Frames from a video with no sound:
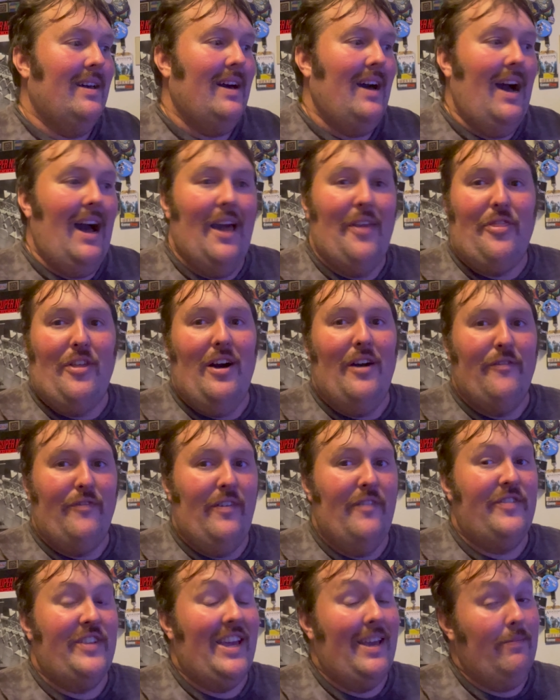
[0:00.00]
I thought
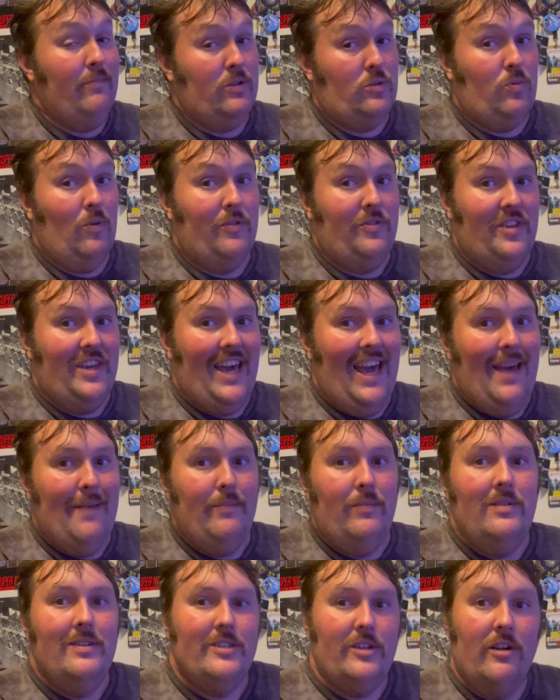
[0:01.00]
15 was worth the
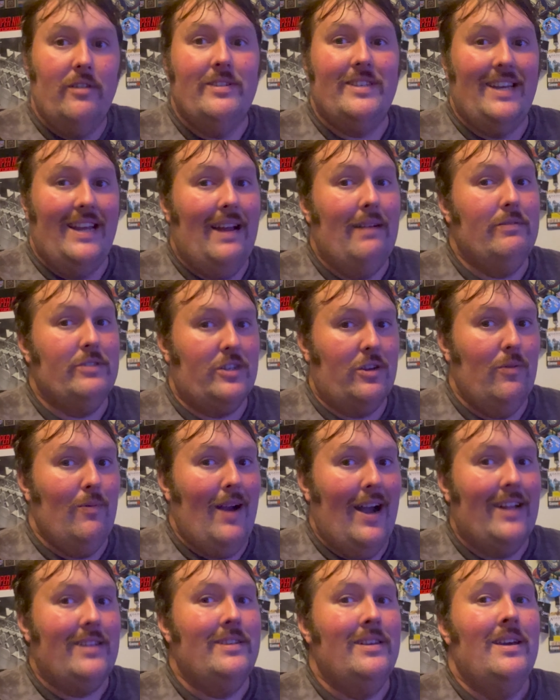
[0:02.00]
gamble, and turns out I was
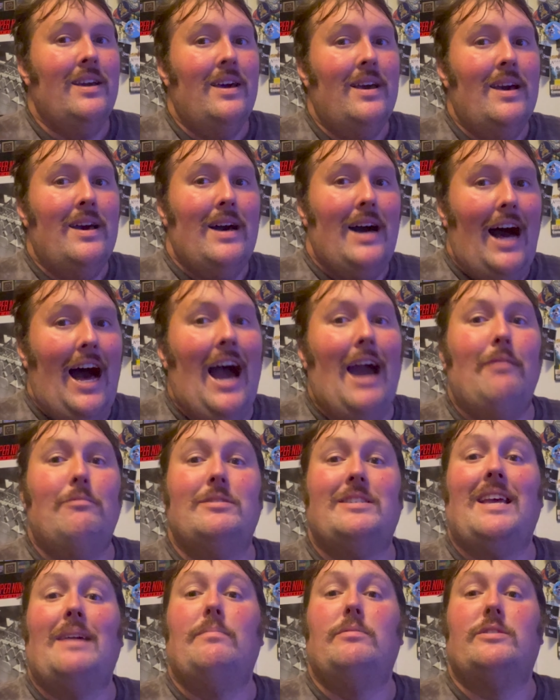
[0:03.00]
correct. I
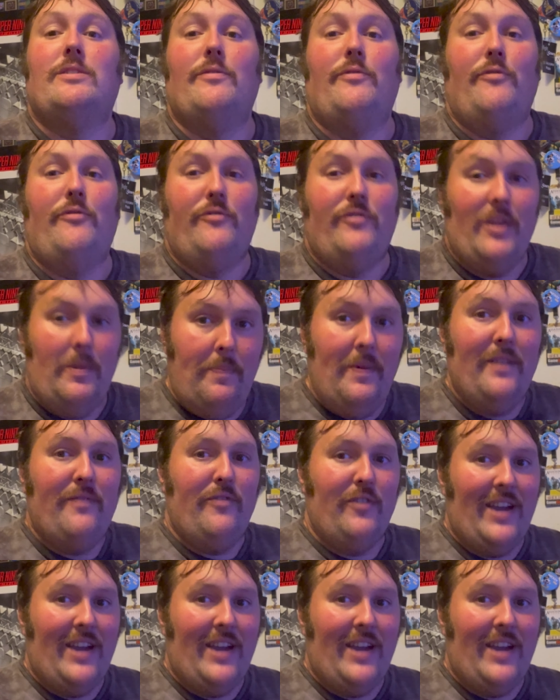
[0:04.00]
was able to flip it for